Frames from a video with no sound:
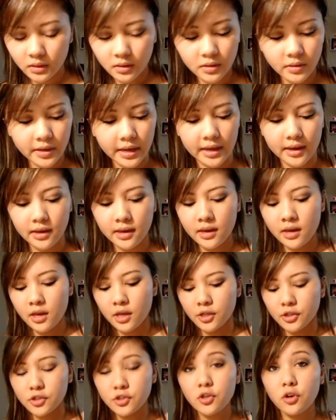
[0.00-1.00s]
Okay,
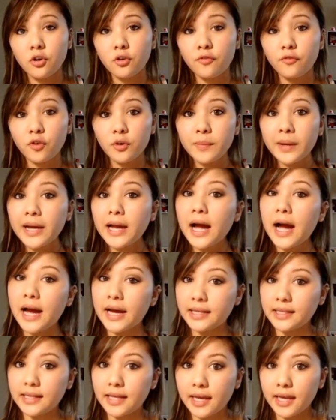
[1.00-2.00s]
so for my
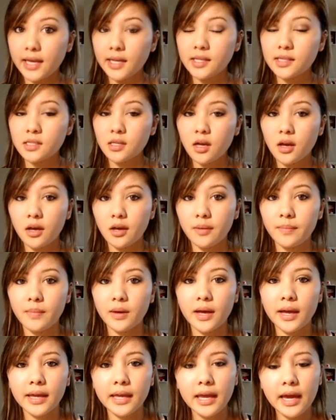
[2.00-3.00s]
highlight,
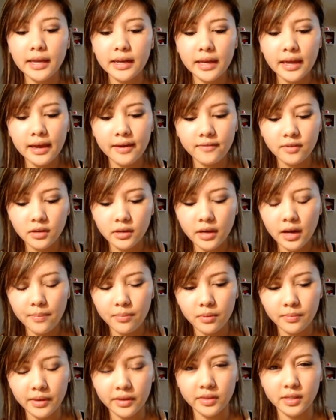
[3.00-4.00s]
I kind of have a couple
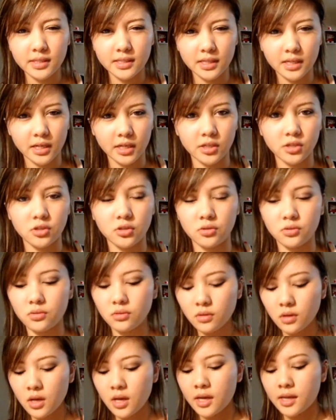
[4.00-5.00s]
methods that I
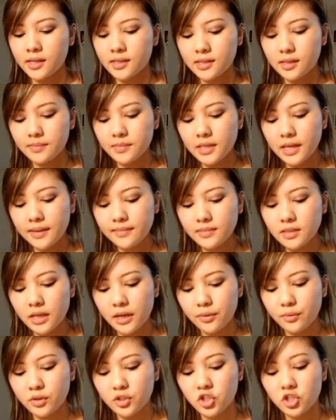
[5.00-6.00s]
do. Sometimes I
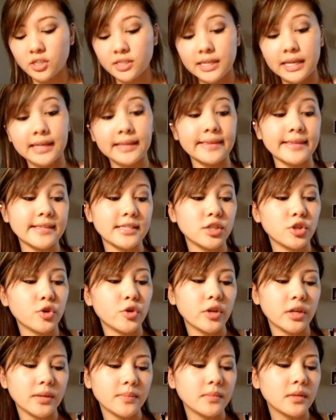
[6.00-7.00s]
would just take this
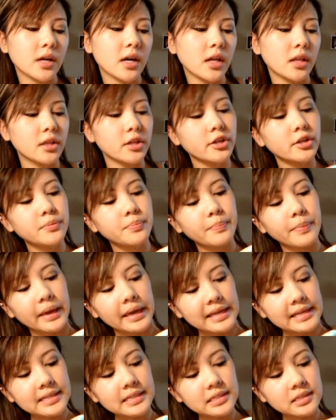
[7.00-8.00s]
cream colored
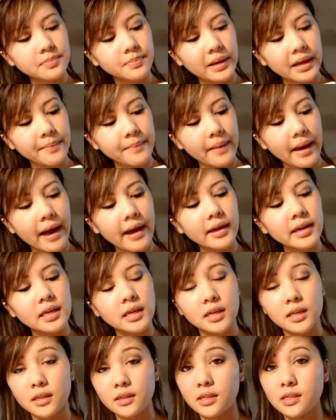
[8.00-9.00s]
base by MAC,
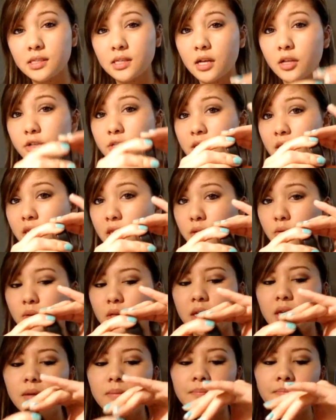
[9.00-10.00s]
and this color is in
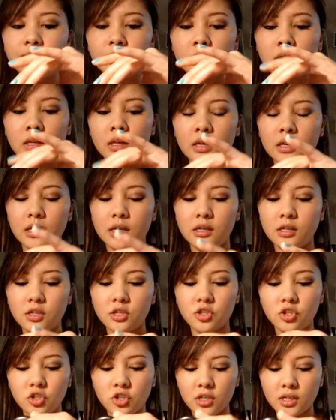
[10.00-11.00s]
Luna. And
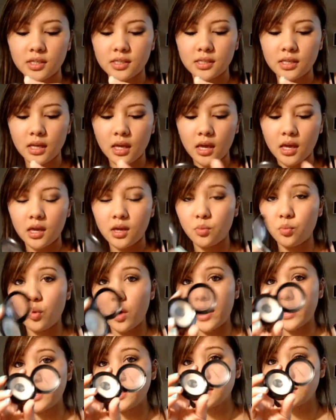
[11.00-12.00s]
it's just a
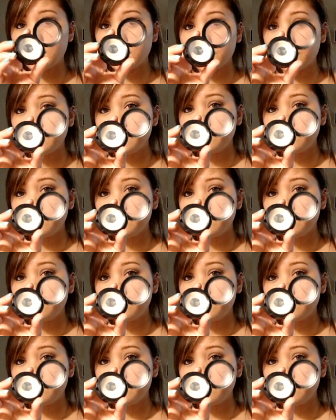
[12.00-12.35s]
white